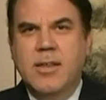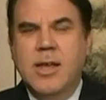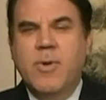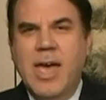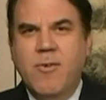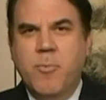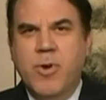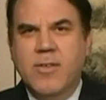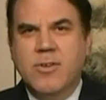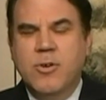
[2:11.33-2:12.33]
Now, we have a
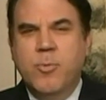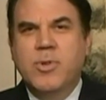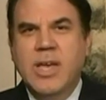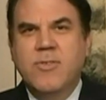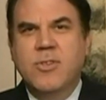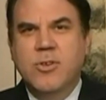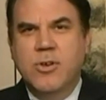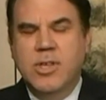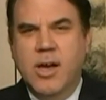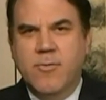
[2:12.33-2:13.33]
president who believes in
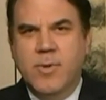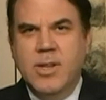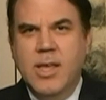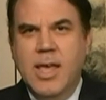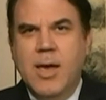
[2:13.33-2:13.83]
good government,